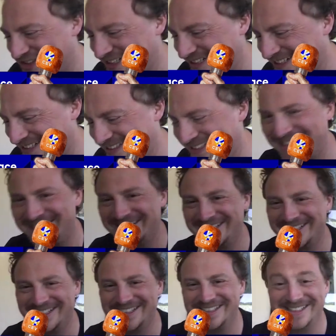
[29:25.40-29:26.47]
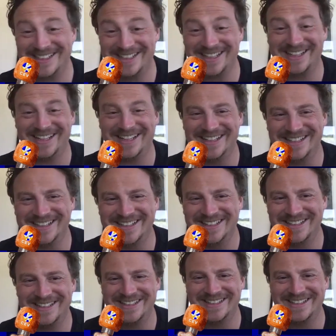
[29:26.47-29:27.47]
Everyone's gonna come out of this podcast just being